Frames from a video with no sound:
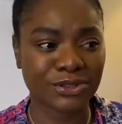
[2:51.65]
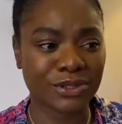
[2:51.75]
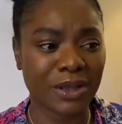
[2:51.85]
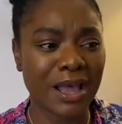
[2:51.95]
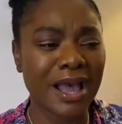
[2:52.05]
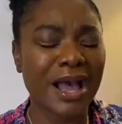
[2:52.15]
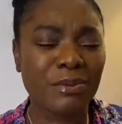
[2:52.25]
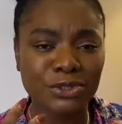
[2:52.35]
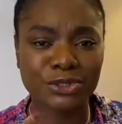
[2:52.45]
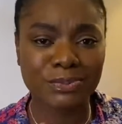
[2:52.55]
So I
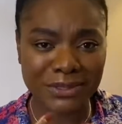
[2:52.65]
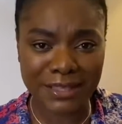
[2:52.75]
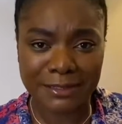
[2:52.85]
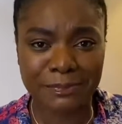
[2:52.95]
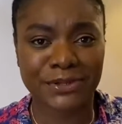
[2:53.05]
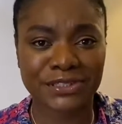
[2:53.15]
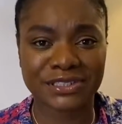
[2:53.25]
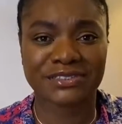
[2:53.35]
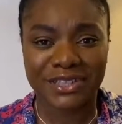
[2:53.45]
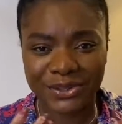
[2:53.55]
want to be that
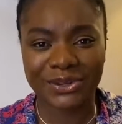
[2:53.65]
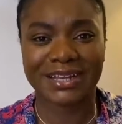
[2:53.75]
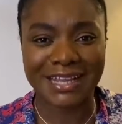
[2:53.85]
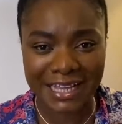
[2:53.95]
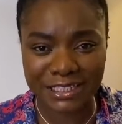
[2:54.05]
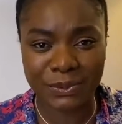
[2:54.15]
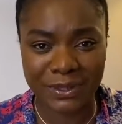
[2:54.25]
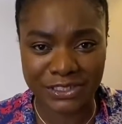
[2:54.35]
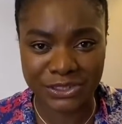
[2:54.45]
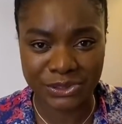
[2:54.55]
person that you can ask
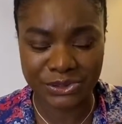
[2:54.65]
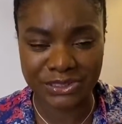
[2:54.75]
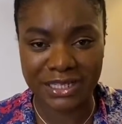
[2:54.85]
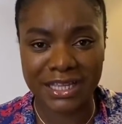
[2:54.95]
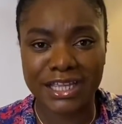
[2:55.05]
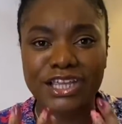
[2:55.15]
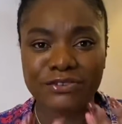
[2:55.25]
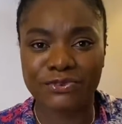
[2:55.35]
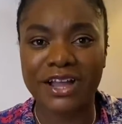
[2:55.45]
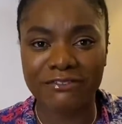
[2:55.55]
questions
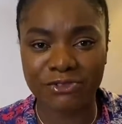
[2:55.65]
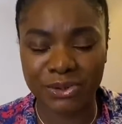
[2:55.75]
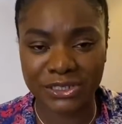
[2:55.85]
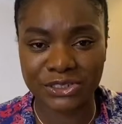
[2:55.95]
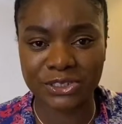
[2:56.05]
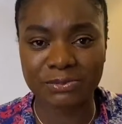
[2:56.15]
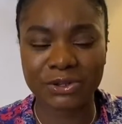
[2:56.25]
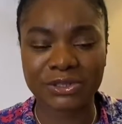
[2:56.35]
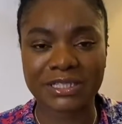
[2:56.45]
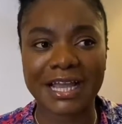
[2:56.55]
if you have questions,
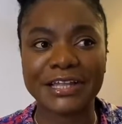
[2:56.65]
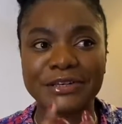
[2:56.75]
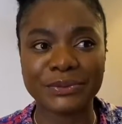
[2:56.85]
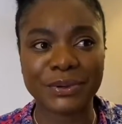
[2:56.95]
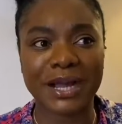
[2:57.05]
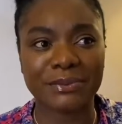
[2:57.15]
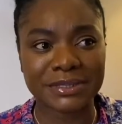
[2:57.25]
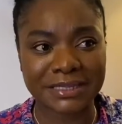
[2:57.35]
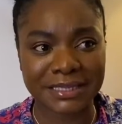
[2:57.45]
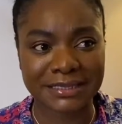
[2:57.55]
because I know how
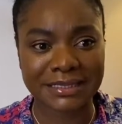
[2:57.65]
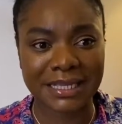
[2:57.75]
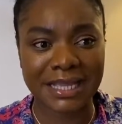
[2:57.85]
it is